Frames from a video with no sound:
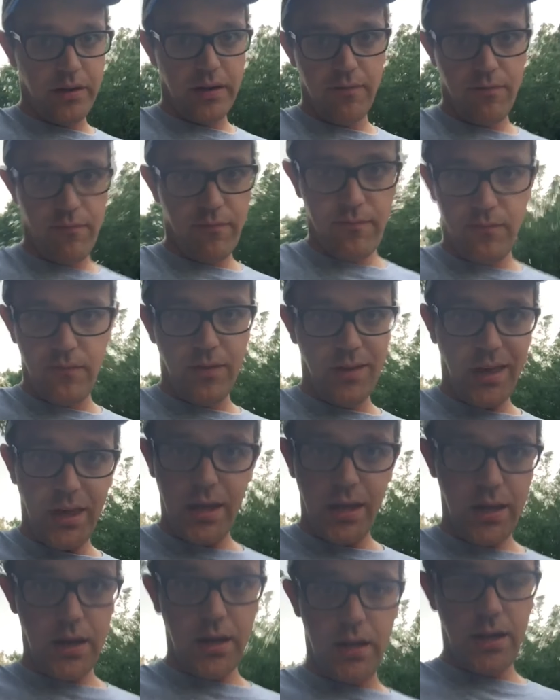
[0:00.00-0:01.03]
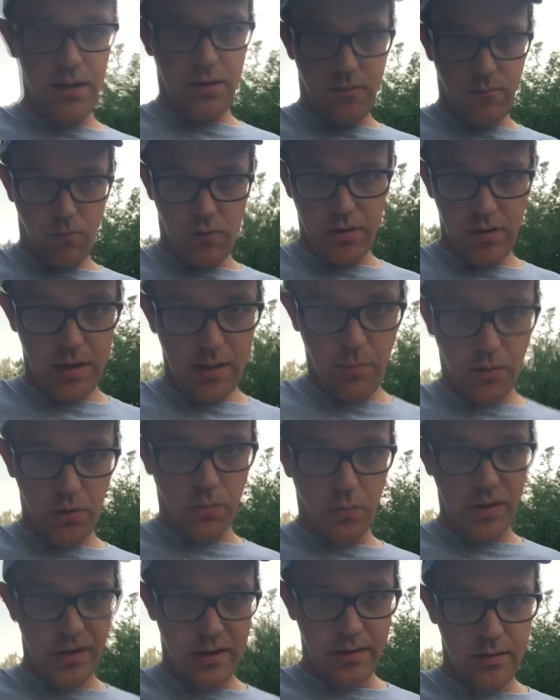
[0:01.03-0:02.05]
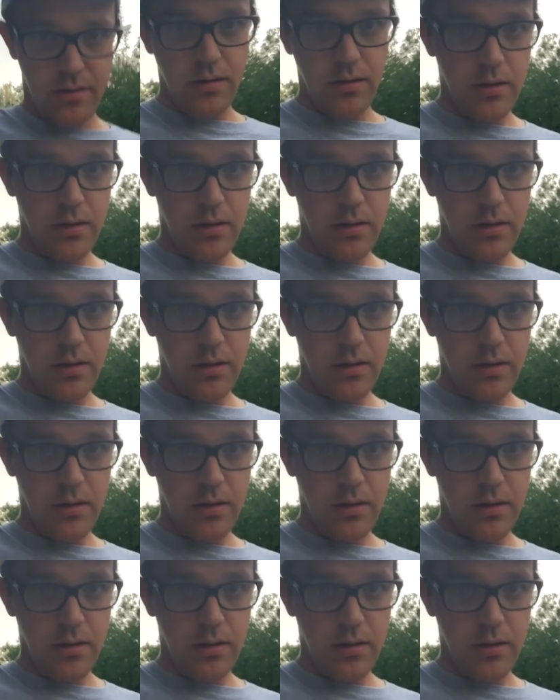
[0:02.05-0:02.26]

if he didn't wasn't able to win it,